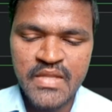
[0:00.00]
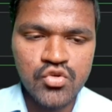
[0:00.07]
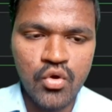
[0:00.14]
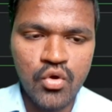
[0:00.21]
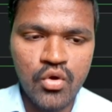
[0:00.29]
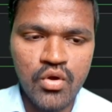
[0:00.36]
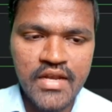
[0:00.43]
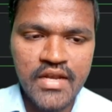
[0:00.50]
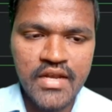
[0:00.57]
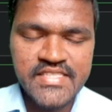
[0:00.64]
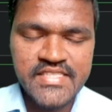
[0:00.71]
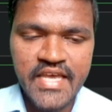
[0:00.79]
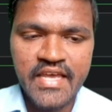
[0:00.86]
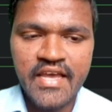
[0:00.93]
So
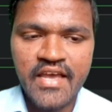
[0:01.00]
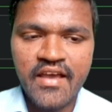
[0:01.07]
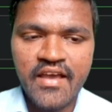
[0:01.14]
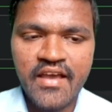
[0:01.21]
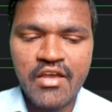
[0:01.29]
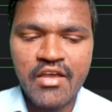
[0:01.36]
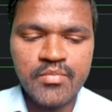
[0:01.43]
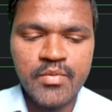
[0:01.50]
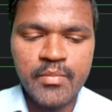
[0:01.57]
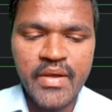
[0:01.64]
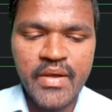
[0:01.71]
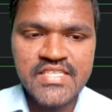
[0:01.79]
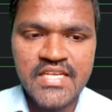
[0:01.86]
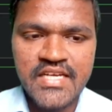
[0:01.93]
let's say I will
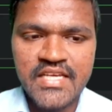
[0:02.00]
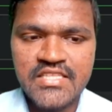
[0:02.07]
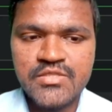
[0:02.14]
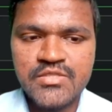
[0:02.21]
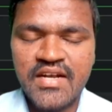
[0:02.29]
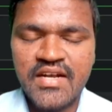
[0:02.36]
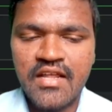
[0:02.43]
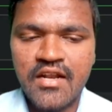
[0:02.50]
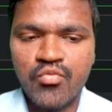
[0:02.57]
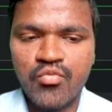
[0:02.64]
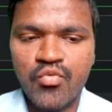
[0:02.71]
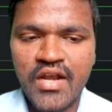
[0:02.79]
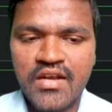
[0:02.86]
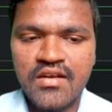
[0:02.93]
be mentioning this
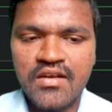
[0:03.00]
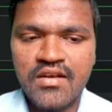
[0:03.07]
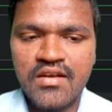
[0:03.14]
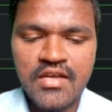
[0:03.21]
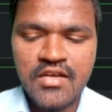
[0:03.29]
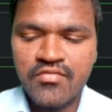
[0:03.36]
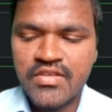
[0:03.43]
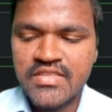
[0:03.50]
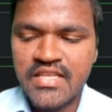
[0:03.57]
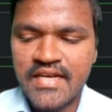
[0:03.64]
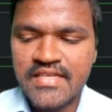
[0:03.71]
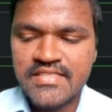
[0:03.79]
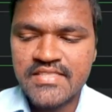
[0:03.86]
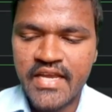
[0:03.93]
particular one with
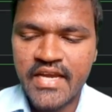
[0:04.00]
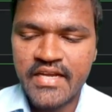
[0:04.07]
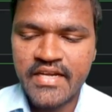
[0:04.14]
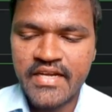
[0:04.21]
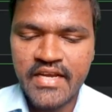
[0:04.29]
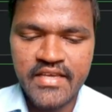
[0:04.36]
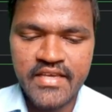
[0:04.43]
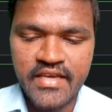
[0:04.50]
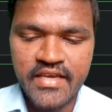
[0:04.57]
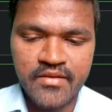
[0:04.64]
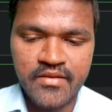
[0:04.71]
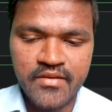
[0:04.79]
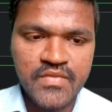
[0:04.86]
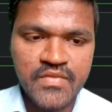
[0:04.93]
let's say 10
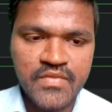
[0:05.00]
here.